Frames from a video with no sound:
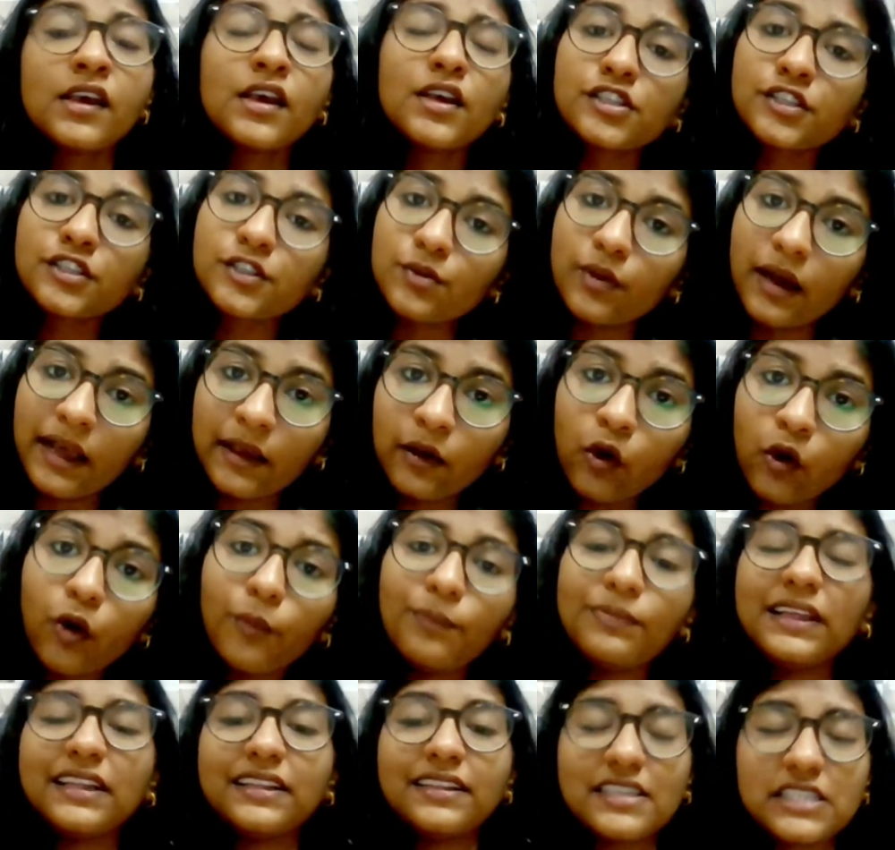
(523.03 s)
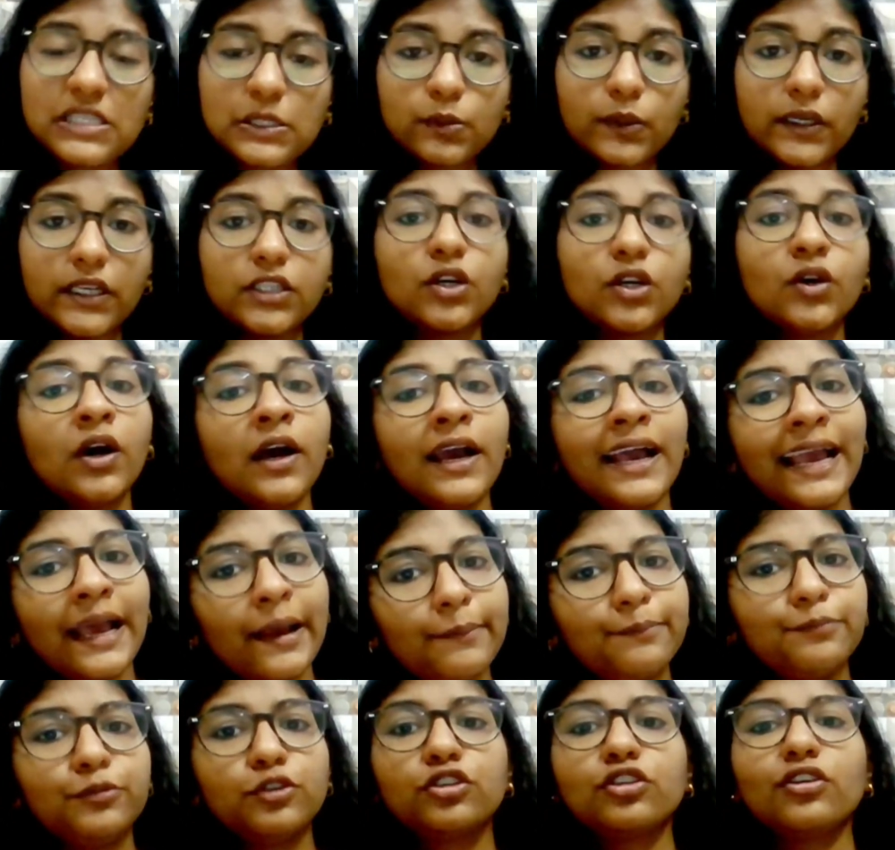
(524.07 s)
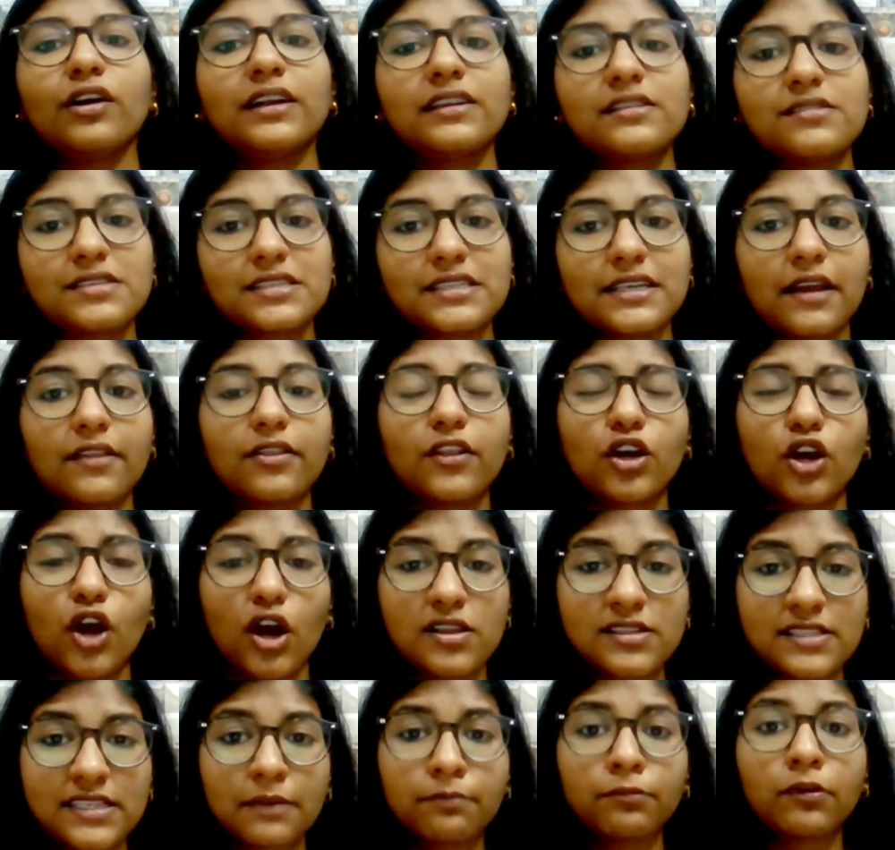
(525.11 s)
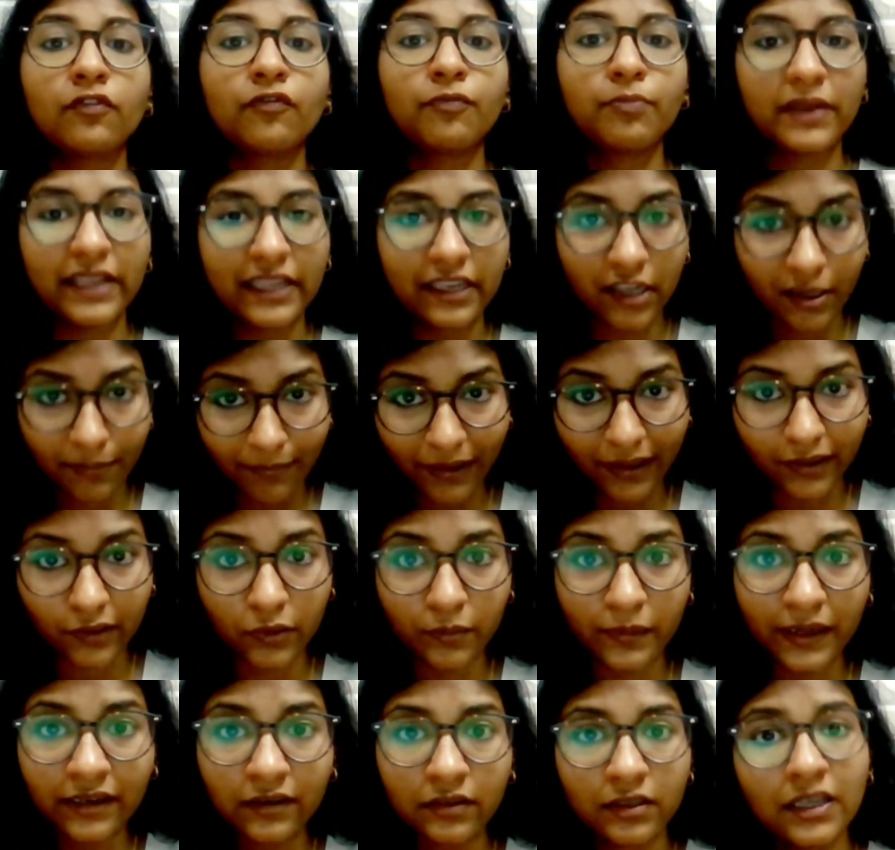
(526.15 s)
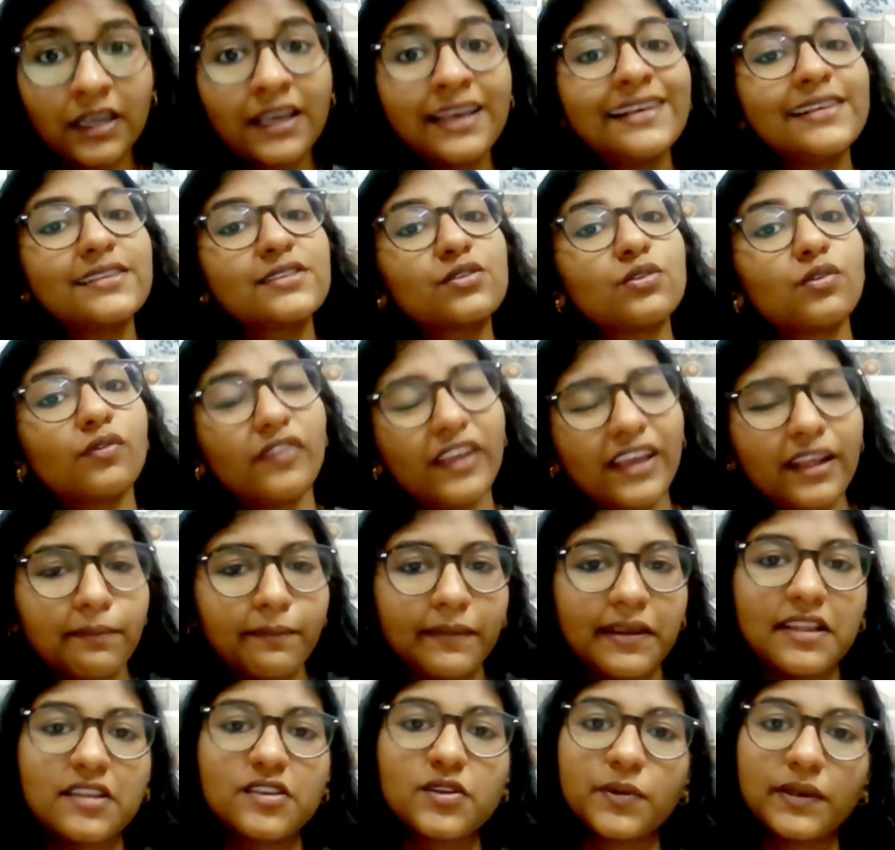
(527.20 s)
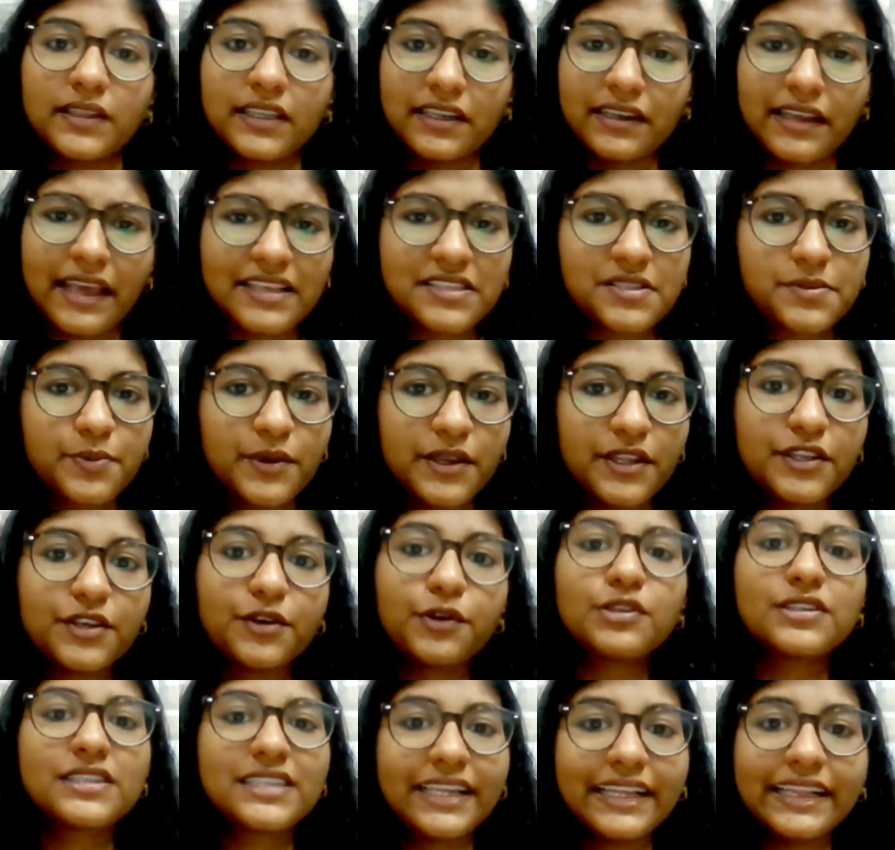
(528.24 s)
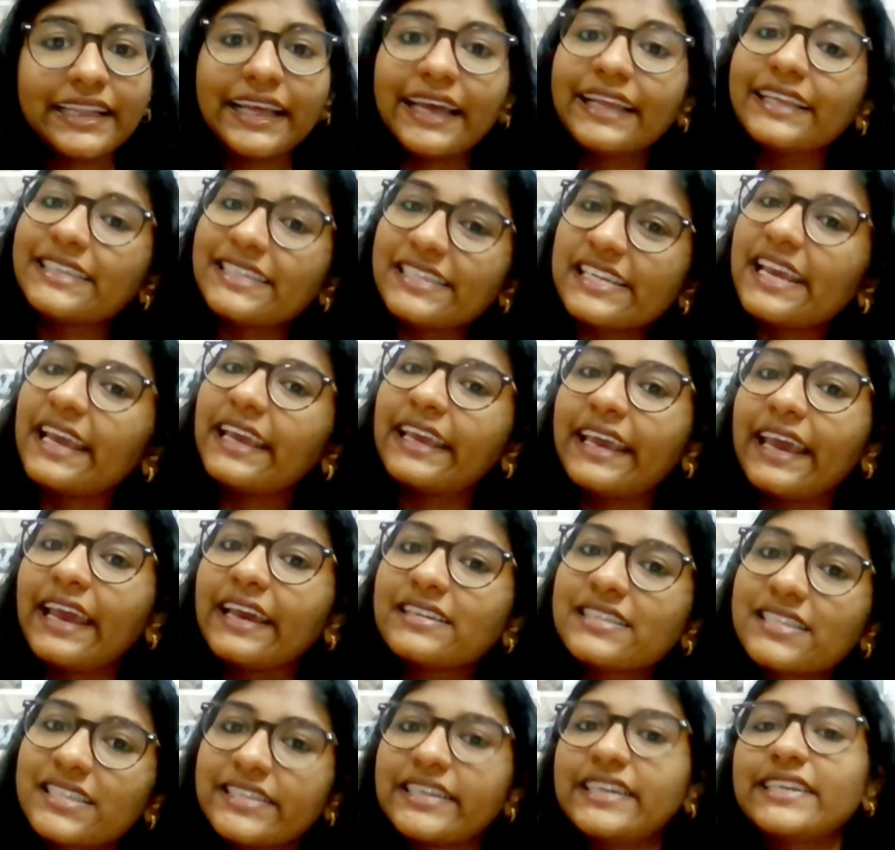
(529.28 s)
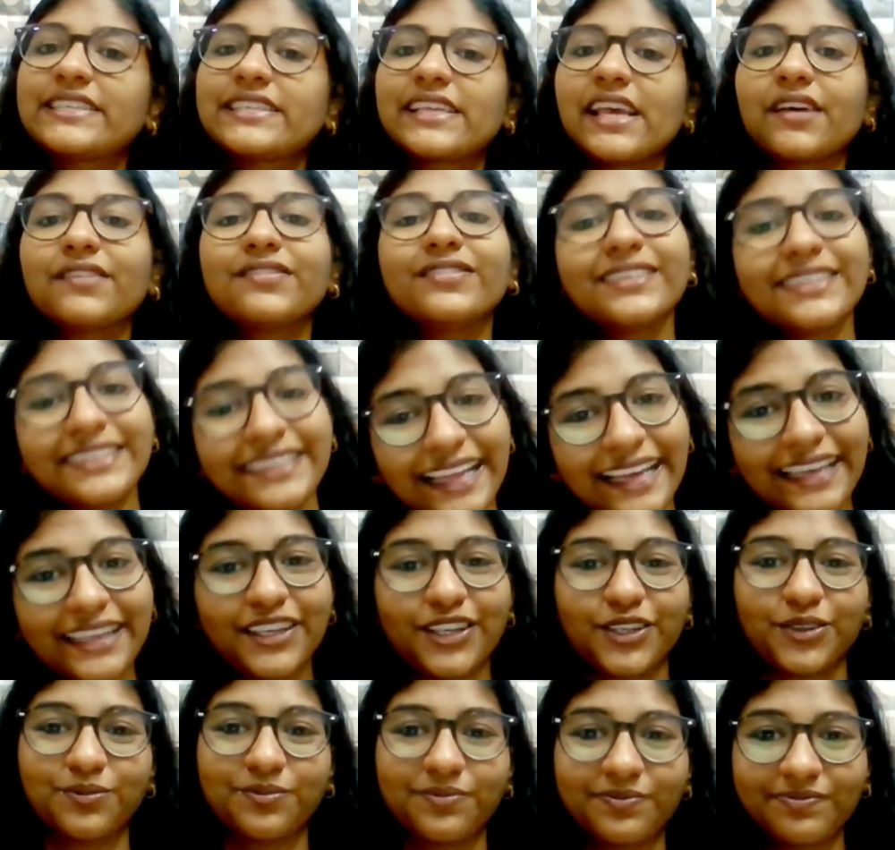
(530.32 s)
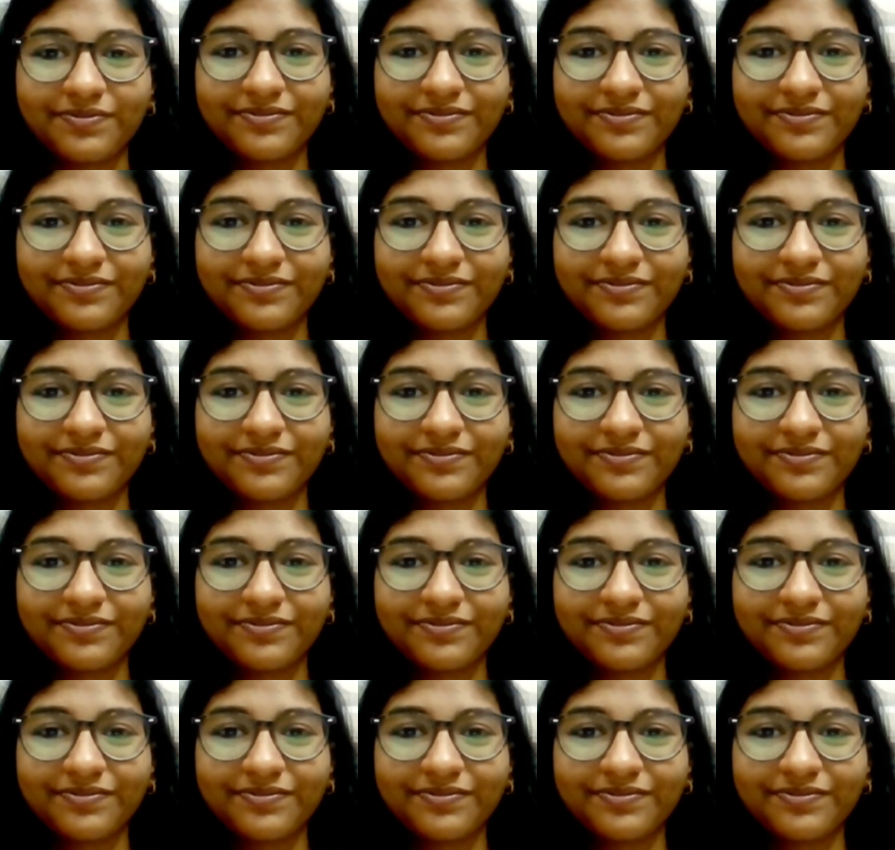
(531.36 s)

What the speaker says: So I hope that this video helped you to understand the concept of prenup agreement. So we'll meet you in the next video. Till then, take care, stay safe. Thank you.